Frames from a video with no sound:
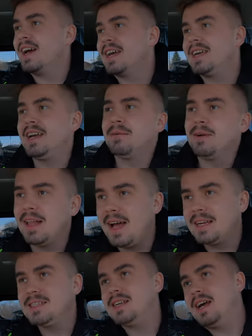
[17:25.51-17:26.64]
I can't
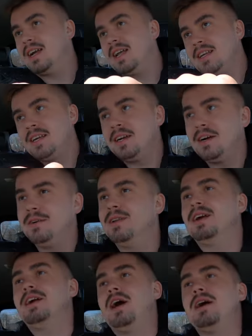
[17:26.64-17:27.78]
relax, I gotta get going.
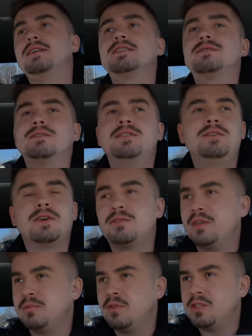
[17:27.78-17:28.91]
I got 2 or
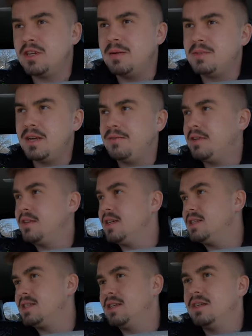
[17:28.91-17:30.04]
3 more drops after
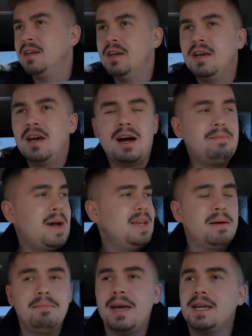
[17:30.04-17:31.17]
this and I might
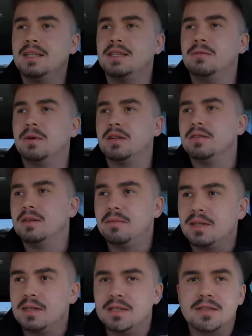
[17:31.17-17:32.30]
not make it to one of them
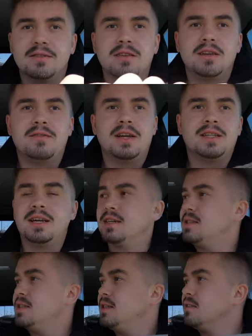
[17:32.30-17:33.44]
because if I take a
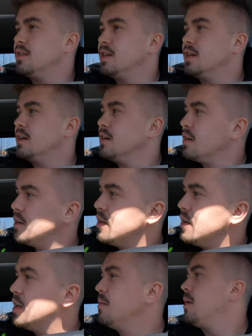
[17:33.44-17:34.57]
seat over here
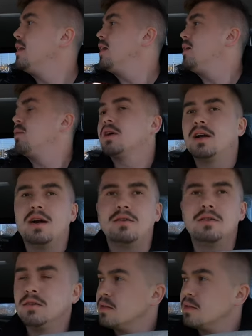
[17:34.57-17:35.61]
it might not work out.